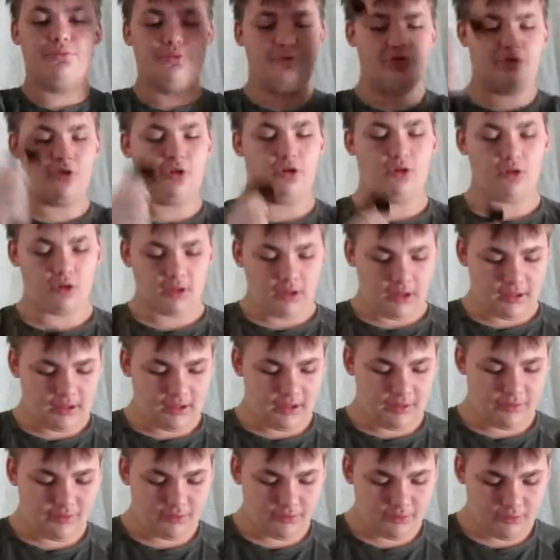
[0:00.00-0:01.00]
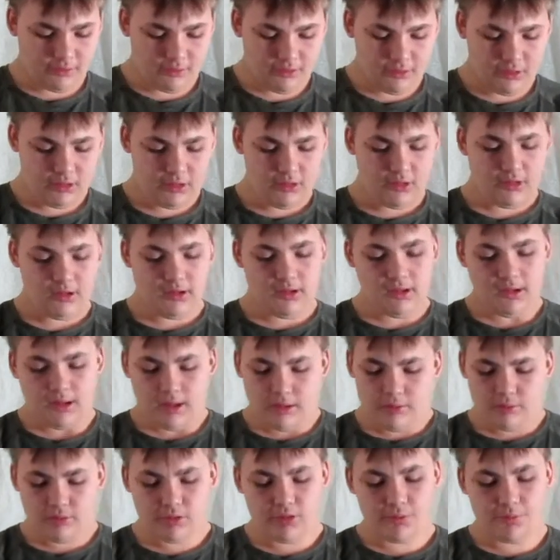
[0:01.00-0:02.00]
strong, I guess.
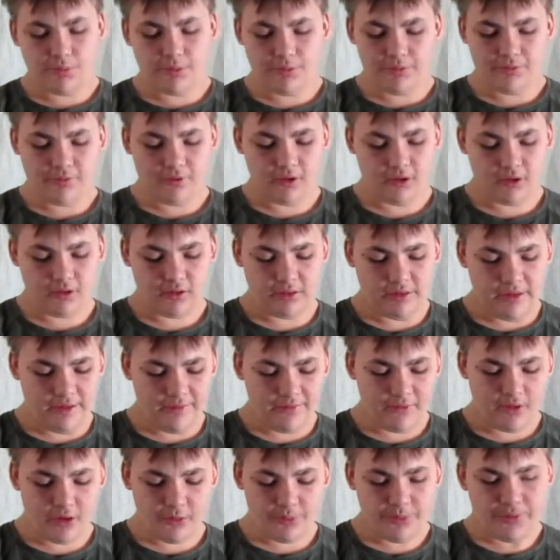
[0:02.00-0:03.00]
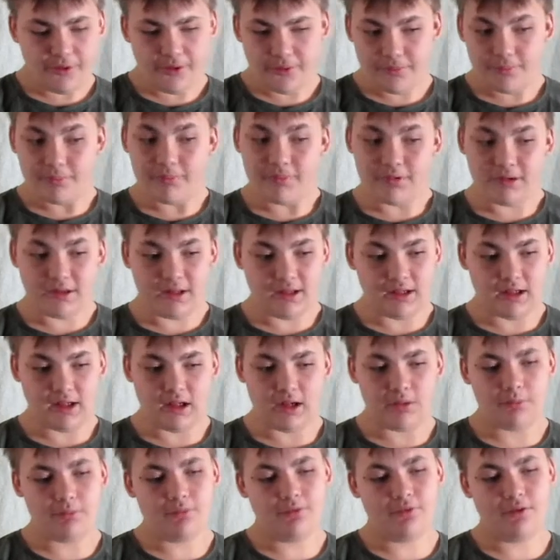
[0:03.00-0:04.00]
I would have preferred leather, but it didn't
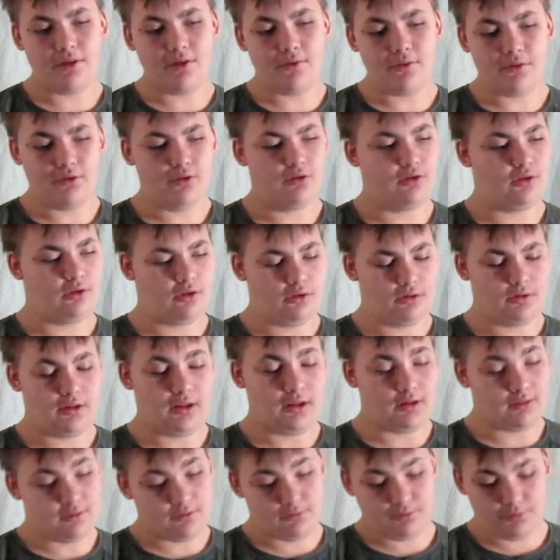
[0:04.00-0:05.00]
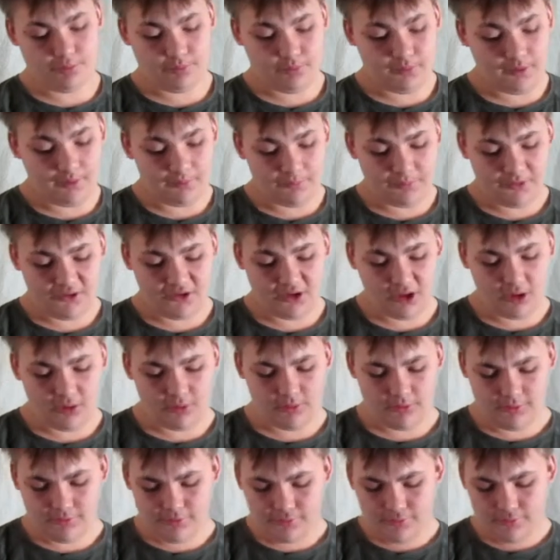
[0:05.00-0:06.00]
come with leather, so that's what I'm stuck
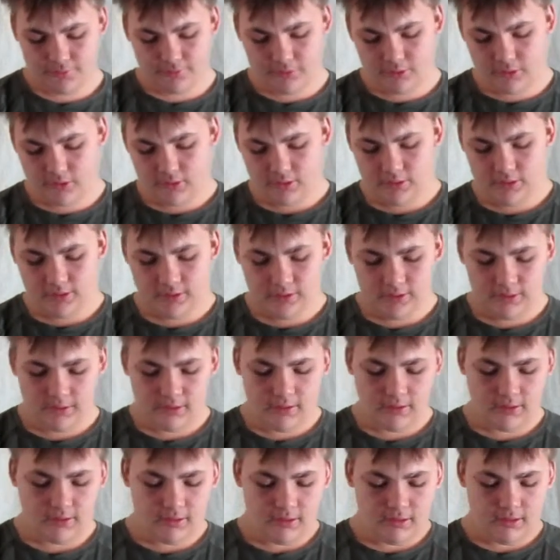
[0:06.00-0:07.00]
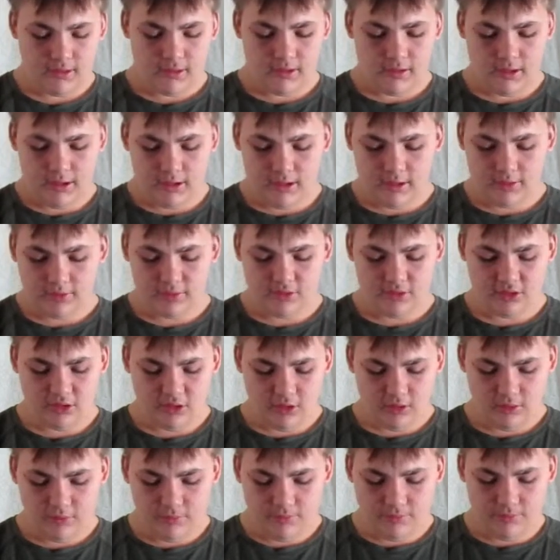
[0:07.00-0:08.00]
with. And
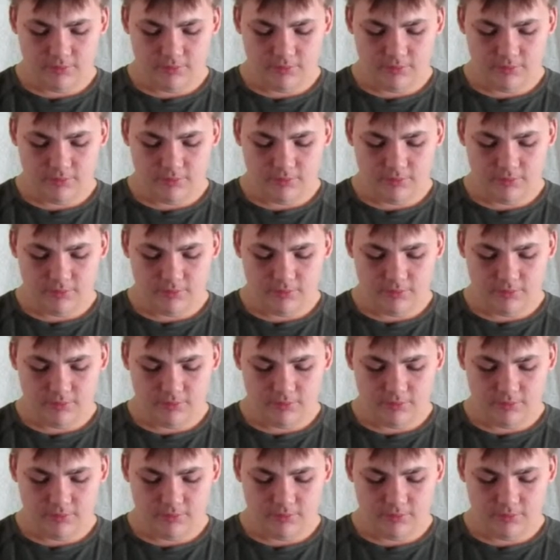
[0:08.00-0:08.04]
yeah.